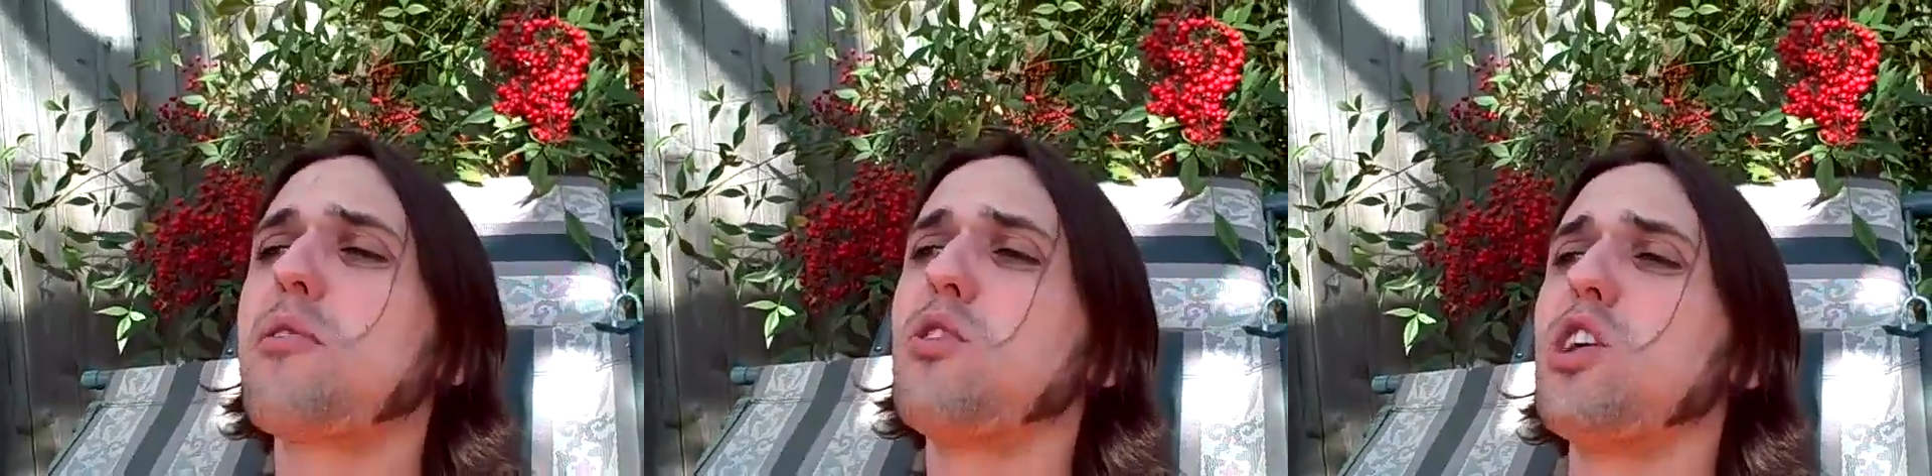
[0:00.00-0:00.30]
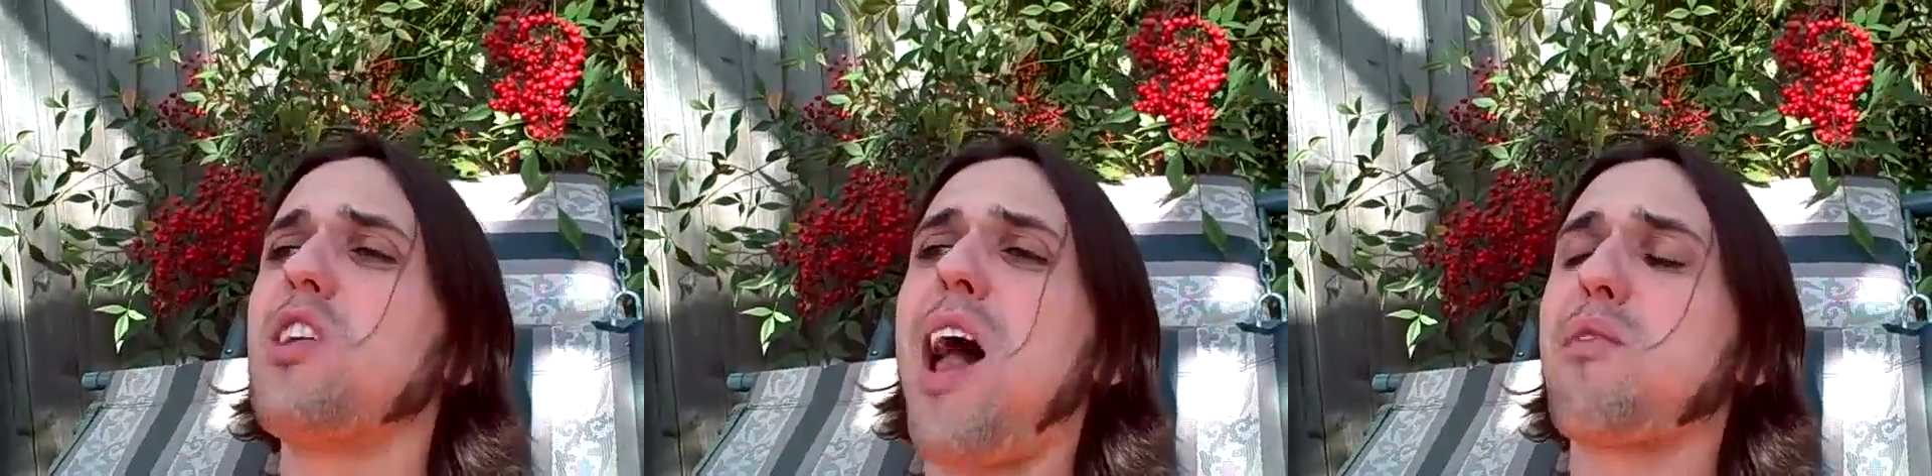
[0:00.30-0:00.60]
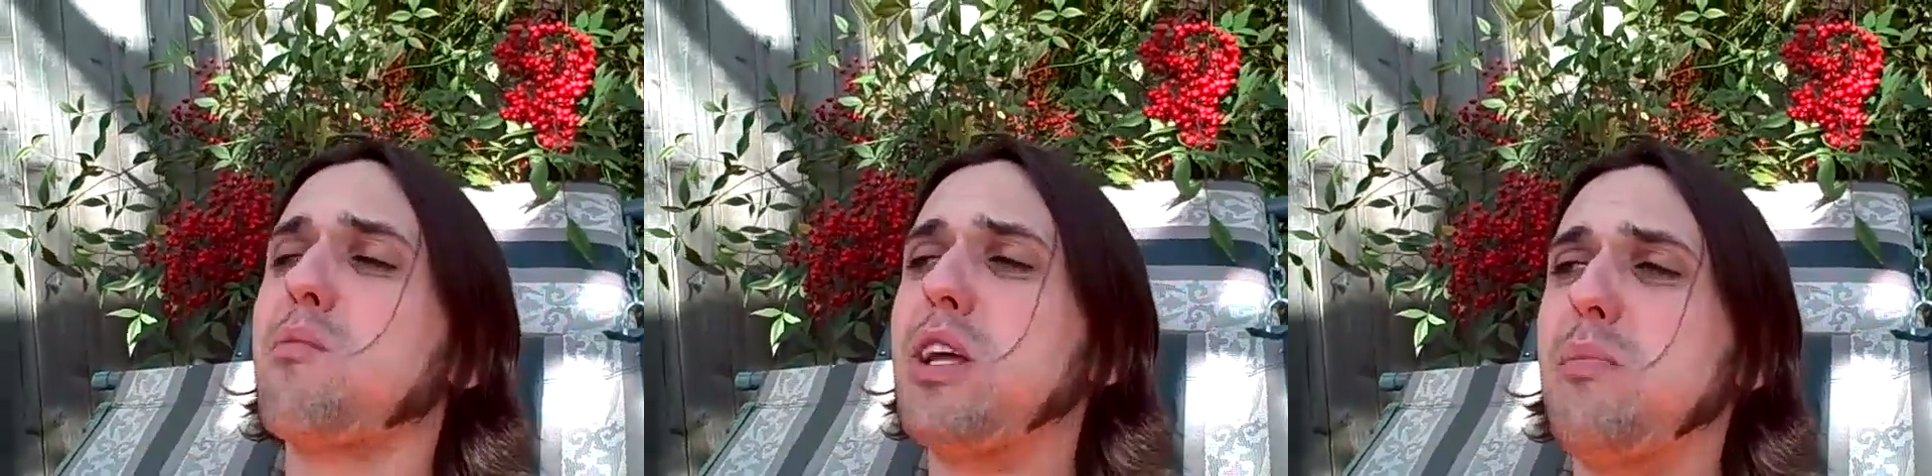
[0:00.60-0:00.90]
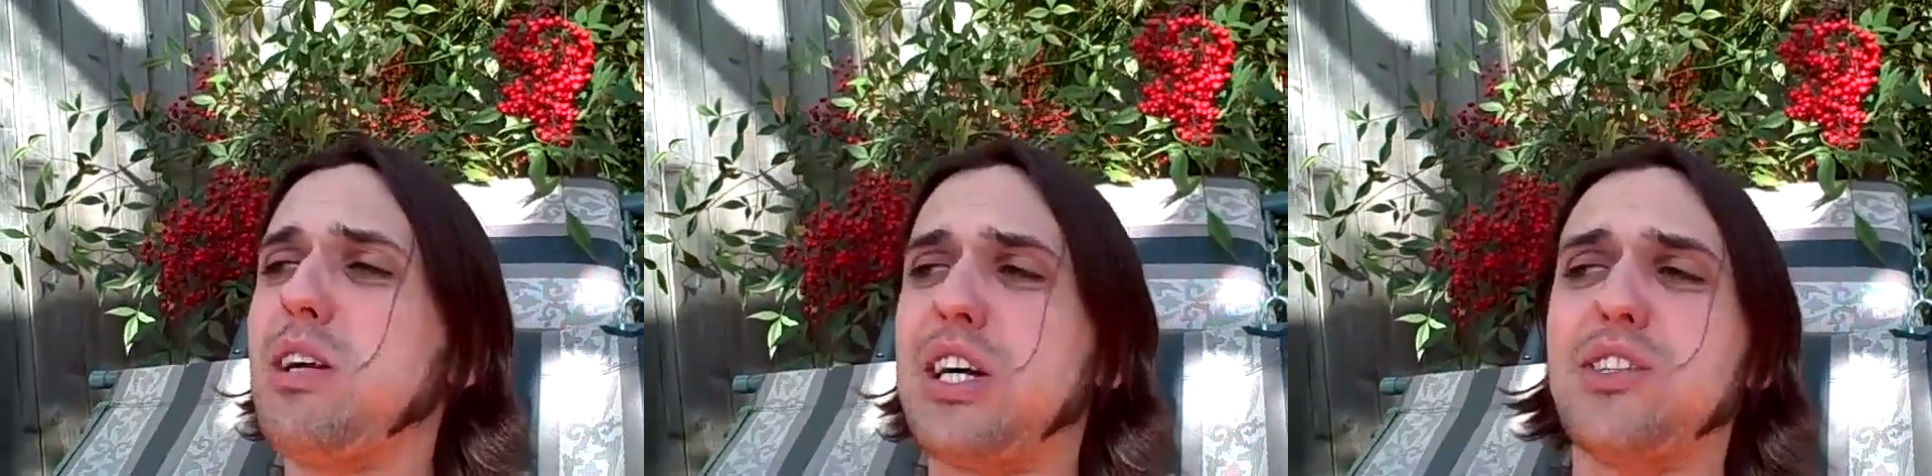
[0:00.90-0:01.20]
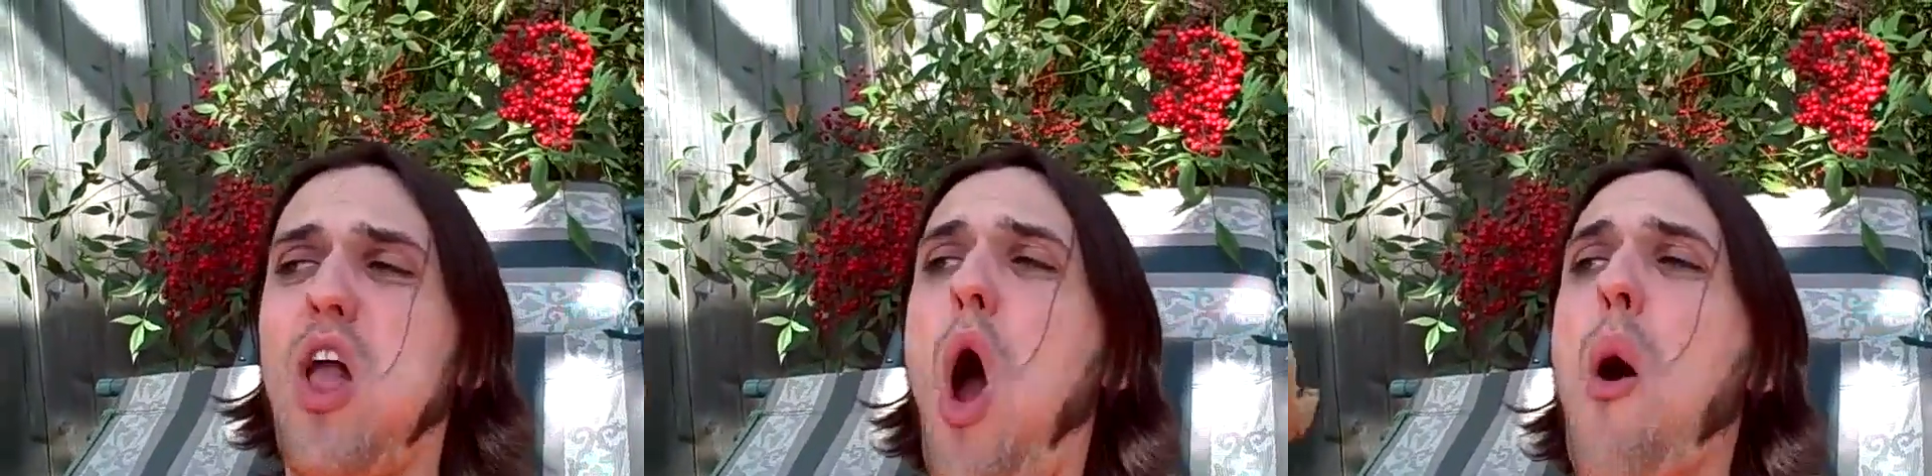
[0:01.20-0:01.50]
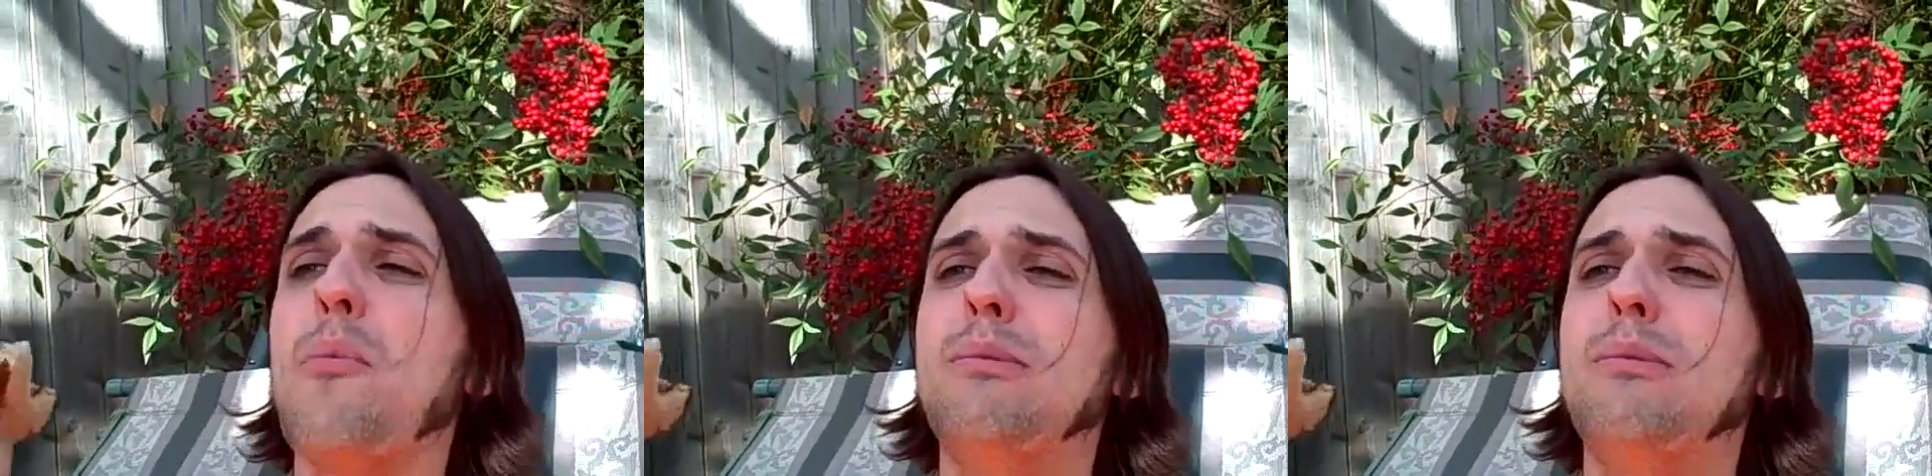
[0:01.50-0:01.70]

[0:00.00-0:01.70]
it's really good to have them read it, because